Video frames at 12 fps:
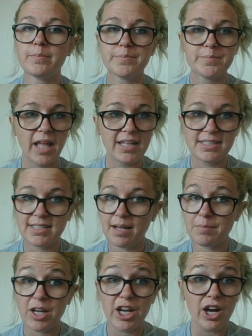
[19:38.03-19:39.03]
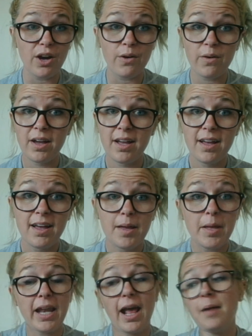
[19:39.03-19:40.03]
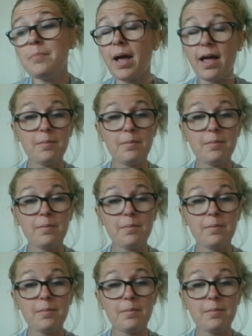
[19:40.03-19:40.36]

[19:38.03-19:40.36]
It's time to go. And I'm